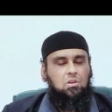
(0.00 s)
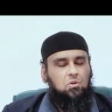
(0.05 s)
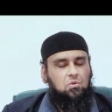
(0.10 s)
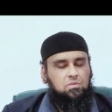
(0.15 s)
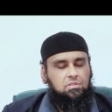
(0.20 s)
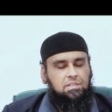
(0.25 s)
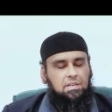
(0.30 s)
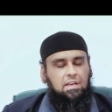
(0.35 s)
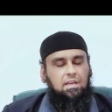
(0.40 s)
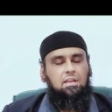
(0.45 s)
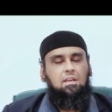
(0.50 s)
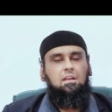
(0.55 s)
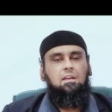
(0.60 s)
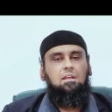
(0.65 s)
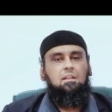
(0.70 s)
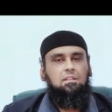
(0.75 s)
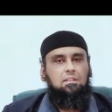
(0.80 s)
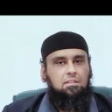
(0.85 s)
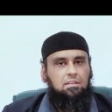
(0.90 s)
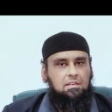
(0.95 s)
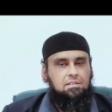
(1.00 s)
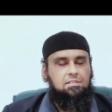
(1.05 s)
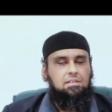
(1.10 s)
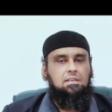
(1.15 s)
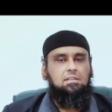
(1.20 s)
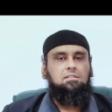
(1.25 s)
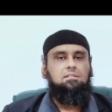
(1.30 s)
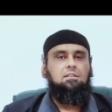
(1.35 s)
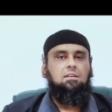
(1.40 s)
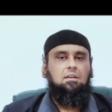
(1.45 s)
You see, this
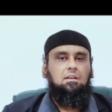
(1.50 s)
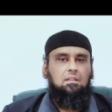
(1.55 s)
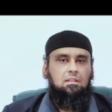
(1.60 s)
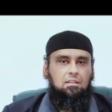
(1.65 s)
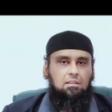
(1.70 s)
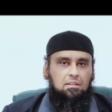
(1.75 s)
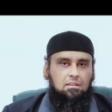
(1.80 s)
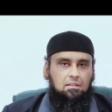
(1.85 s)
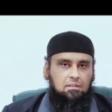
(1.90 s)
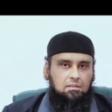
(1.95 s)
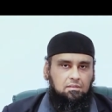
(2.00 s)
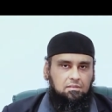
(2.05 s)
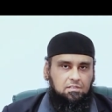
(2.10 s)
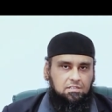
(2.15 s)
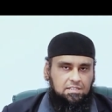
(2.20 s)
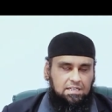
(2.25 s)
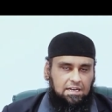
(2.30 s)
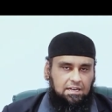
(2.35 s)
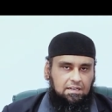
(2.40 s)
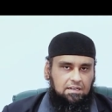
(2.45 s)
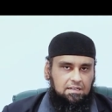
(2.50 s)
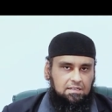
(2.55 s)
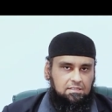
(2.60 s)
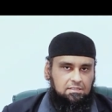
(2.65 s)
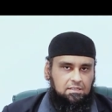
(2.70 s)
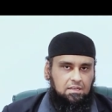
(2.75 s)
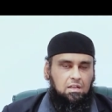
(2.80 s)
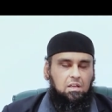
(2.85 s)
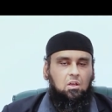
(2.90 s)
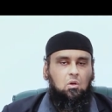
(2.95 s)
is
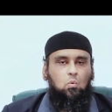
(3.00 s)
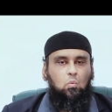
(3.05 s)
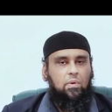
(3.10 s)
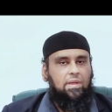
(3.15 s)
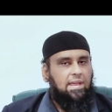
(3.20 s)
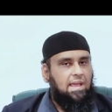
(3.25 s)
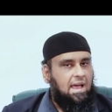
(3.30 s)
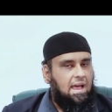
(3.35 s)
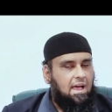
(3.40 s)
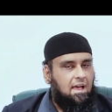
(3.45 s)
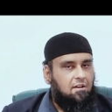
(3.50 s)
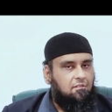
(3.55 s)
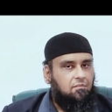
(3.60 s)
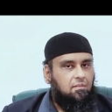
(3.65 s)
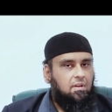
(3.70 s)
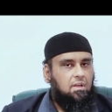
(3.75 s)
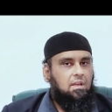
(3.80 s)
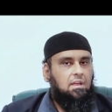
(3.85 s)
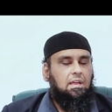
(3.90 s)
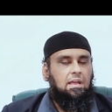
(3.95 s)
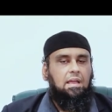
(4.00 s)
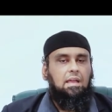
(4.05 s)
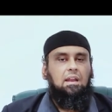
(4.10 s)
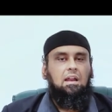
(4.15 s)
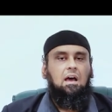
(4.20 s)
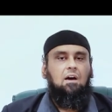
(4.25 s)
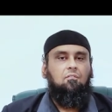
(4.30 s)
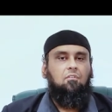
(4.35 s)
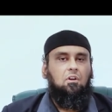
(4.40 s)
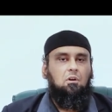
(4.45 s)
sickness we have in
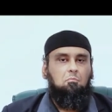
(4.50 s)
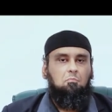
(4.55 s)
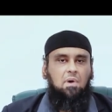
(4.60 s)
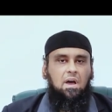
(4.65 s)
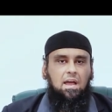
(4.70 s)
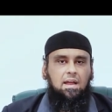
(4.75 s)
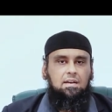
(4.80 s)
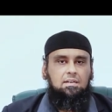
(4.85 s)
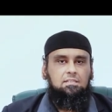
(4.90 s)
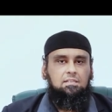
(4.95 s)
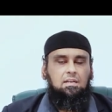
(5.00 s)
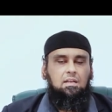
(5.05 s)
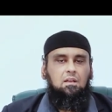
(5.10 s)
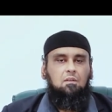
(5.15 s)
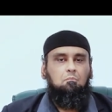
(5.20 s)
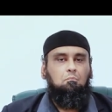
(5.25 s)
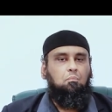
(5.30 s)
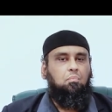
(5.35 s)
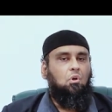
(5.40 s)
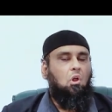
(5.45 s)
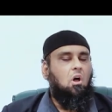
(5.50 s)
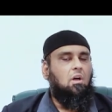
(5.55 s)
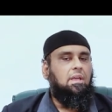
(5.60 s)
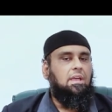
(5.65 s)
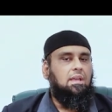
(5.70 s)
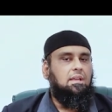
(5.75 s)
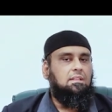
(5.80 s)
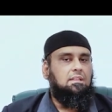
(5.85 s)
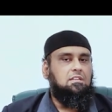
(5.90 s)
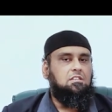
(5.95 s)
our minds,
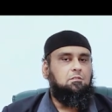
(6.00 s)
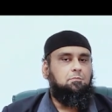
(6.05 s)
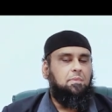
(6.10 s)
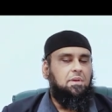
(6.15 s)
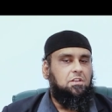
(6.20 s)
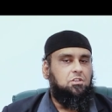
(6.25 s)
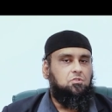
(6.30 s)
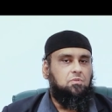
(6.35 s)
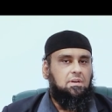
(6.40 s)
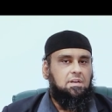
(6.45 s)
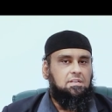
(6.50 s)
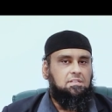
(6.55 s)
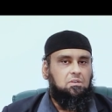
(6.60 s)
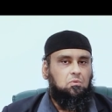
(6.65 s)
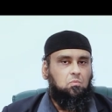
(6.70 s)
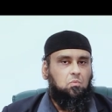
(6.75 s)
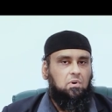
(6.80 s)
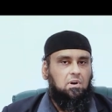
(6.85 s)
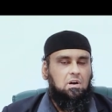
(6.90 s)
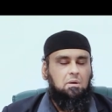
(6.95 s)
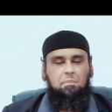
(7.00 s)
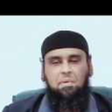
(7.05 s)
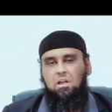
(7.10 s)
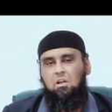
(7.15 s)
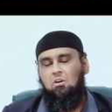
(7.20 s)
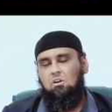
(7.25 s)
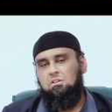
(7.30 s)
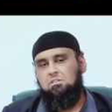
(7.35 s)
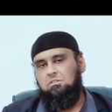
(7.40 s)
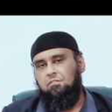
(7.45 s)
blocking the spiritualism world
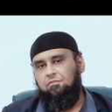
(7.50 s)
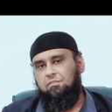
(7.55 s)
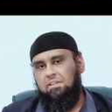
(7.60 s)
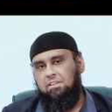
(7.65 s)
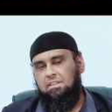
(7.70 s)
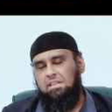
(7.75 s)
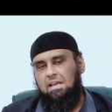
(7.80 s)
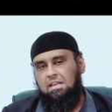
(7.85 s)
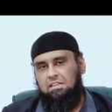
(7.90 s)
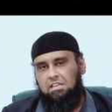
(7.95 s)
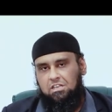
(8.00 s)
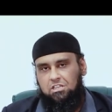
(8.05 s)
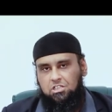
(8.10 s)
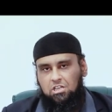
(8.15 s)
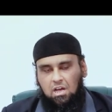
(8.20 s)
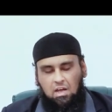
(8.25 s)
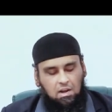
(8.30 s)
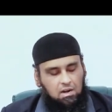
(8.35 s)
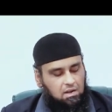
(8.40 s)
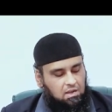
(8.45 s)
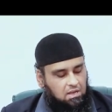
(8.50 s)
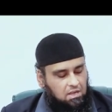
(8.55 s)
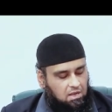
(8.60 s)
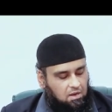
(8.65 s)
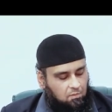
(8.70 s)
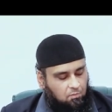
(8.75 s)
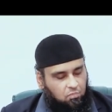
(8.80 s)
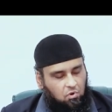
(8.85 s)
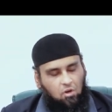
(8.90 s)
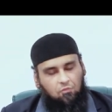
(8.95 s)
because of
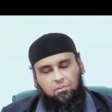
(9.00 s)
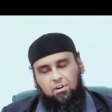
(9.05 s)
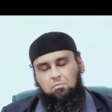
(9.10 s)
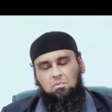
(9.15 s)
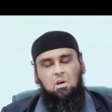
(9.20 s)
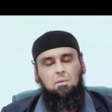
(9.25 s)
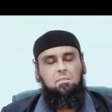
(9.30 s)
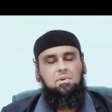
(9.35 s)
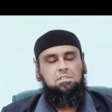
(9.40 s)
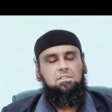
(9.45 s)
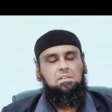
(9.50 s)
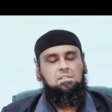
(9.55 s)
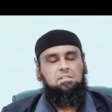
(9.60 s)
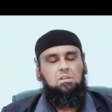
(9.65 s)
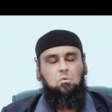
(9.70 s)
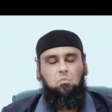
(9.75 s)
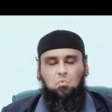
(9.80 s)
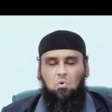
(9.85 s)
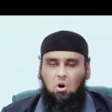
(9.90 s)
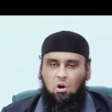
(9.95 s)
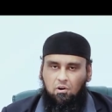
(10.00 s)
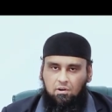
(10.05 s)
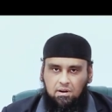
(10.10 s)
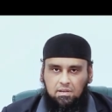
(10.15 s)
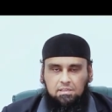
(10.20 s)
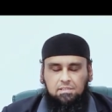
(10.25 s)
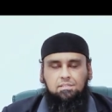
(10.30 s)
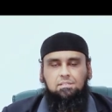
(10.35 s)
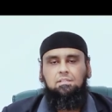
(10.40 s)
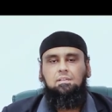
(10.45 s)
Fitna-Dajjal. Prophet Muhammad warned
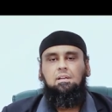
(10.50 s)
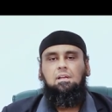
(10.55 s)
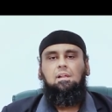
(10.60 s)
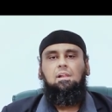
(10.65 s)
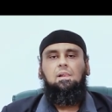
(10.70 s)
us.